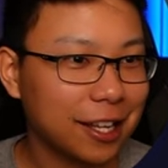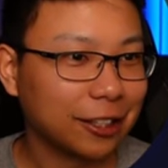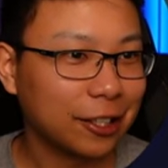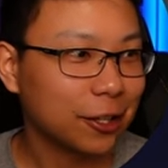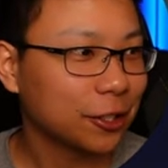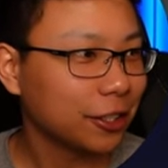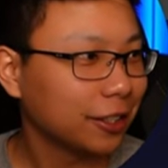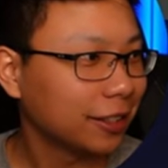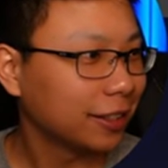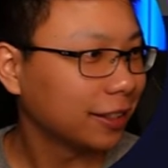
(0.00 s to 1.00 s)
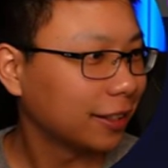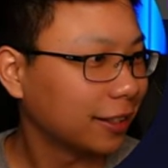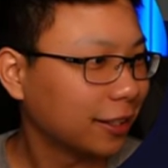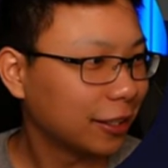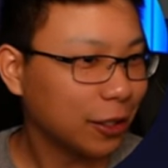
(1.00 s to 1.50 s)
the archer.
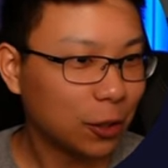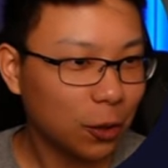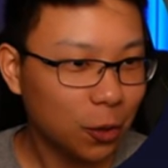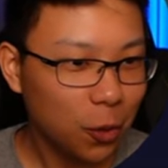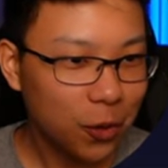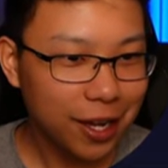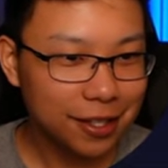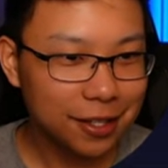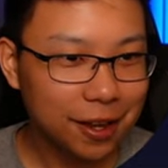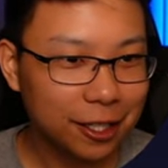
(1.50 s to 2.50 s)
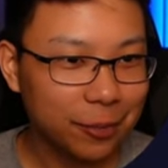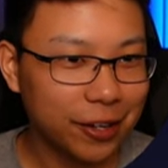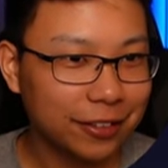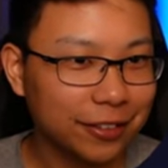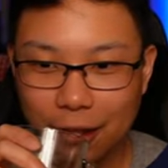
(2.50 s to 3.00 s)
Who are you guys talking
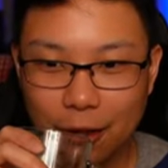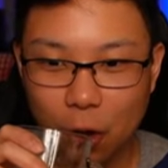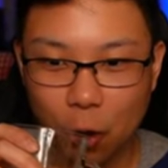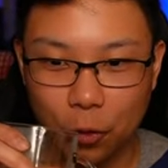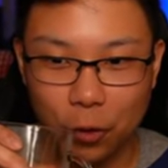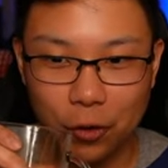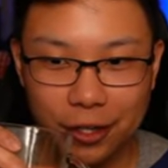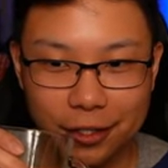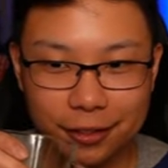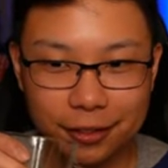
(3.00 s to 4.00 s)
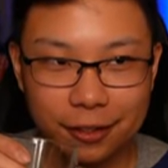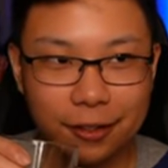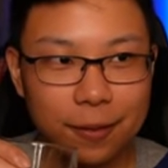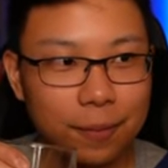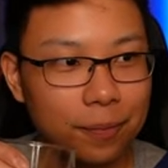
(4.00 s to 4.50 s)
about? Othorion?
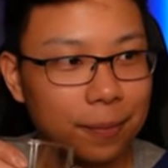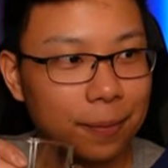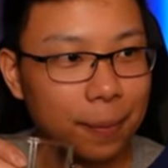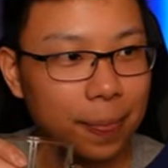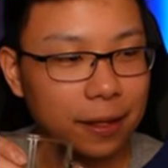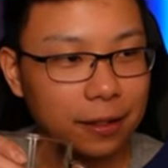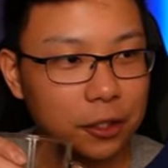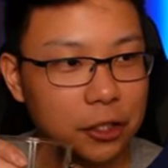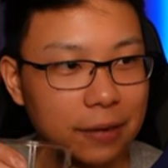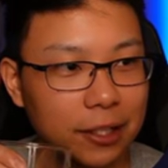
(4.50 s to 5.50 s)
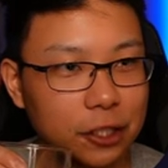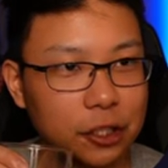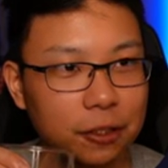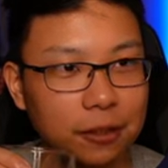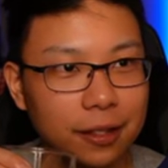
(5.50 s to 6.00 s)
Didn't she have like a
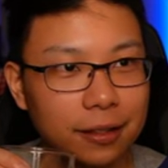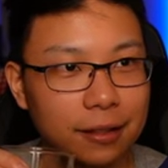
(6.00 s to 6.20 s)
shield thing?